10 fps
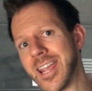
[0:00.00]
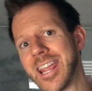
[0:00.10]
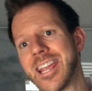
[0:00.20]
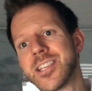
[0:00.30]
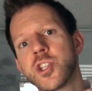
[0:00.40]

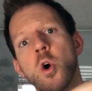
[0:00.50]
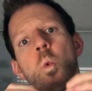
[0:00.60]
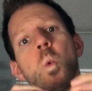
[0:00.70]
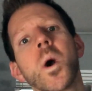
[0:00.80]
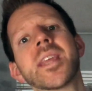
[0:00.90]
is,
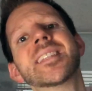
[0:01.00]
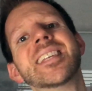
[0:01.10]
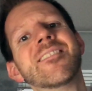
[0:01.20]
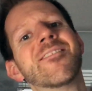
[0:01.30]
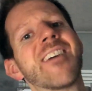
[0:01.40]
what is
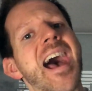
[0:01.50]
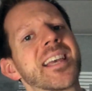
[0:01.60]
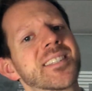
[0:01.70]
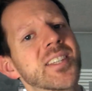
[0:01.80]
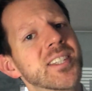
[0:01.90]
the
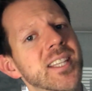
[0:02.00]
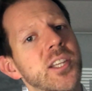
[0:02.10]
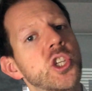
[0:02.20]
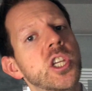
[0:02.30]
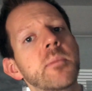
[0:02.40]
fastest
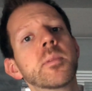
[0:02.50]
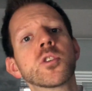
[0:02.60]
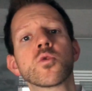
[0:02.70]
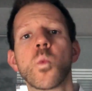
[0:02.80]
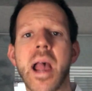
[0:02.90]
and
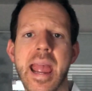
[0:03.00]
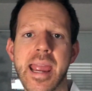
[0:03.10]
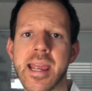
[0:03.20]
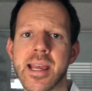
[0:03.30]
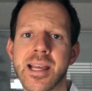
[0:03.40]
cheapest
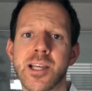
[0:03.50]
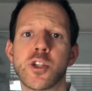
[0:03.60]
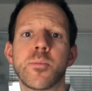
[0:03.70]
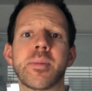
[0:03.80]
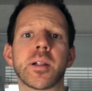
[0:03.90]
way
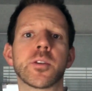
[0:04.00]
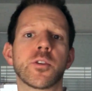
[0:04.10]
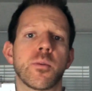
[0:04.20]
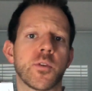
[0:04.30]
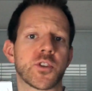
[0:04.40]
to build
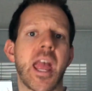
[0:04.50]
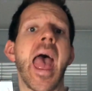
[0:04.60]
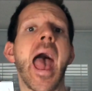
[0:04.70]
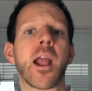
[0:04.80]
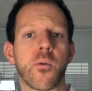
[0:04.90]
the most
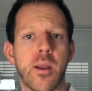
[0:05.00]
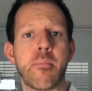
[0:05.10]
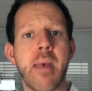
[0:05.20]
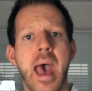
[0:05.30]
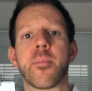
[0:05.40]
accurate
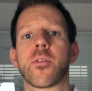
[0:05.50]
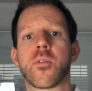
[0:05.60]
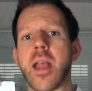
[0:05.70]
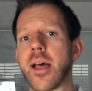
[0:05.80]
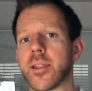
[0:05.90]
map of
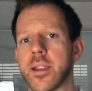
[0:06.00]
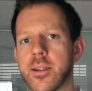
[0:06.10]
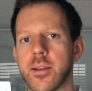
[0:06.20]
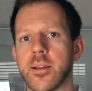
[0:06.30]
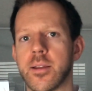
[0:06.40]
reality?
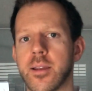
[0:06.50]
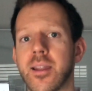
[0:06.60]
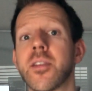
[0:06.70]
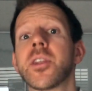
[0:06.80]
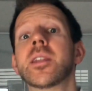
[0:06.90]

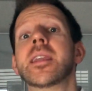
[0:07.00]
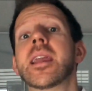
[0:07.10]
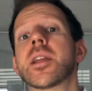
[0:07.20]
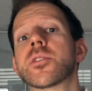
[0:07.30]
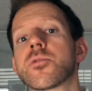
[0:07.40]
And I think the
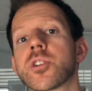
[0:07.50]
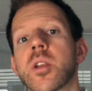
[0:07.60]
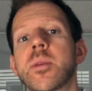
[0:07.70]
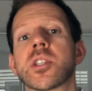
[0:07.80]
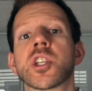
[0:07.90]
answer is going
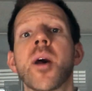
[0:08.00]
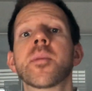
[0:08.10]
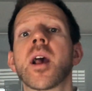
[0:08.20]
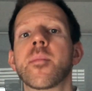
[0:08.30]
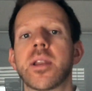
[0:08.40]
to be some
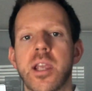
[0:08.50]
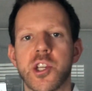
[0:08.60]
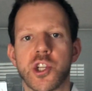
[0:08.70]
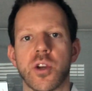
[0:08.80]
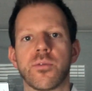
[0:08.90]

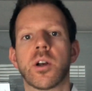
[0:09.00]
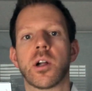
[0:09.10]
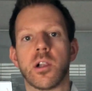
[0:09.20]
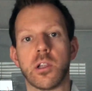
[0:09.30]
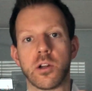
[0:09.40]
combination of
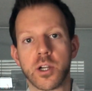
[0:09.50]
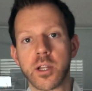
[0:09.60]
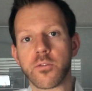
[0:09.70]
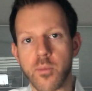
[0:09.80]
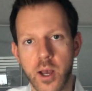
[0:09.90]

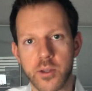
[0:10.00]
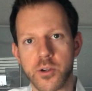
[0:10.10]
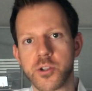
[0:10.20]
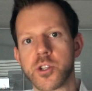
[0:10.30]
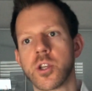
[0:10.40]
learning from
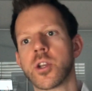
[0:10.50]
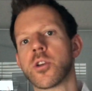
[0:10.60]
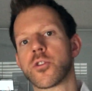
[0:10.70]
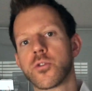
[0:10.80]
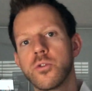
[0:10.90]
others
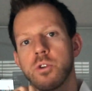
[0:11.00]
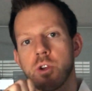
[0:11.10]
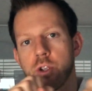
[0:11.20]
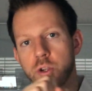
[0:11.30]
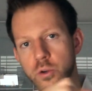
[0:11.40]
through
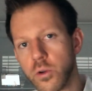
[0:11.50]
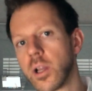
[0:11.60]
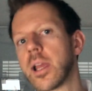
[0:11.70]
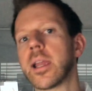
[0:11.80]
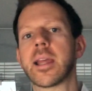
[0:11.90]

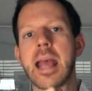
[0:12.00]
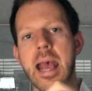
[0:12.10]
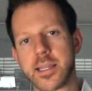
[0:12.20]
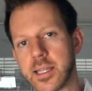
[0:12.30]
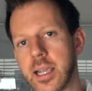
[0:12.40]
Googling and
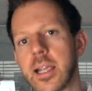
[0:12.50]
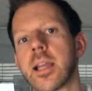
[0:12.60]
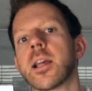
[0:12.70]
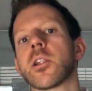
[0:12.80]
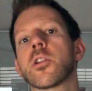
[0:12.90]
asking,
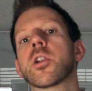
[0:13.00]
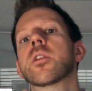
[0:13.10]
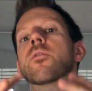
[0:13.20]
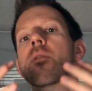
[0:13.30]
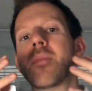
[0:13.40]

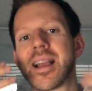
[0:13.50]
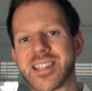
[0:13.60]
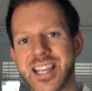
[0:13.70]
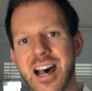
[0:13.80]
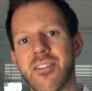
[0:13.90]
learning from
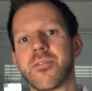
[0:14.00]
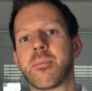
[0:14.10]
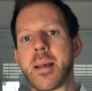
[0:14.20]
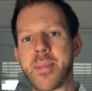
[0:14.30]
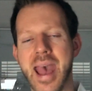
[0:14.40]
myself,
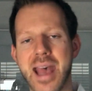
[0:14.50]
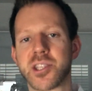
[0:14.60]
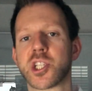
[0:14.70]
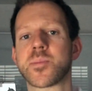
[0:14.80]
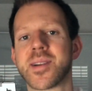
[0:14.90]
my
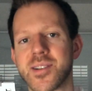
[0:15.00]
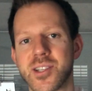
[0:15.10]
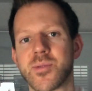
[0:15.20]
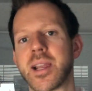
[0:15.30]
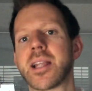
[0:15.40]
past
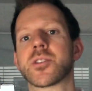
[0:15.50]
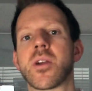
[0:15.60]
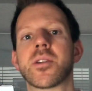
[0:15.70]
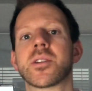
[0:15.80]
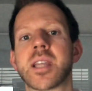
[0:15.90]
experiences when I
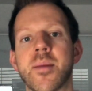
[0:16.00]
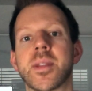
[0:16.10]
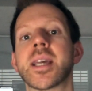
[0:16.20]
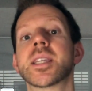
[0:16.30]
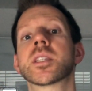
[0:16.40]
tried to attempt
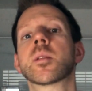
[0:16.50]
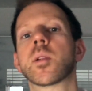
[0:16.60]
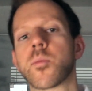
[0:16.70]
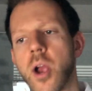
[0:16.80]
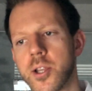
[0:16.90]

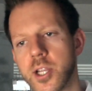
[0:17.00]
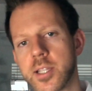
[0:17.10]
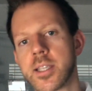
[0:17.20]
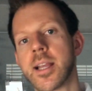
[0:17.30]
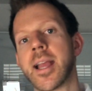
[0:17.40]
similar
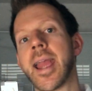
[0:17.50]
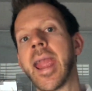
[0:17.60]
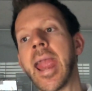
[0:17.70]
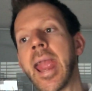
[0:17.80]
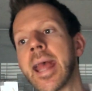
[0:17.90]
projects,
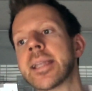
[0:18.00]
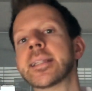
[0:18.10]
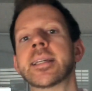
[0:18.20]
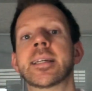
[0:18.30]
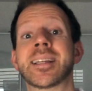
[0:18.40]

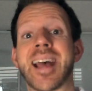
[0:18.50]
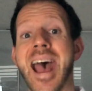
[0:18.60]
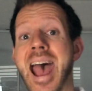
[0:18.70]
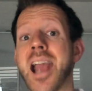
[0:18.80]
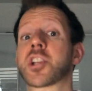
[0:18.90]
and
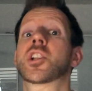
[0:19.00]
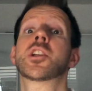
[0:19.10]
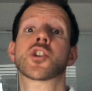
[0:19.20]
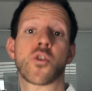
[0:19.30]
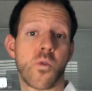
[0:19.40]
actually
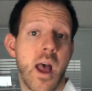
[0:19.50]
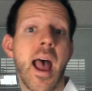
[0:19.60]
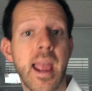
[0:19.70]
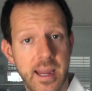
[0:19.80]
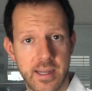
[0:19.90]

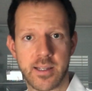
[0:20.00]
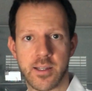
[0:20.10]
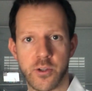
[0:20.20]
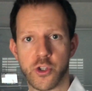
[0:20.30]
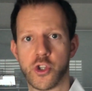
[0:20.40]
trying
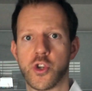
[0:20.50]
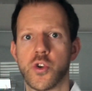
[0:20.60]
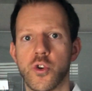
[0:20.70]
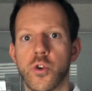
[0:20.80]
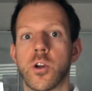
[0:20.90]

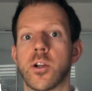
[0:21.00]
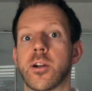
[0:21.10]
to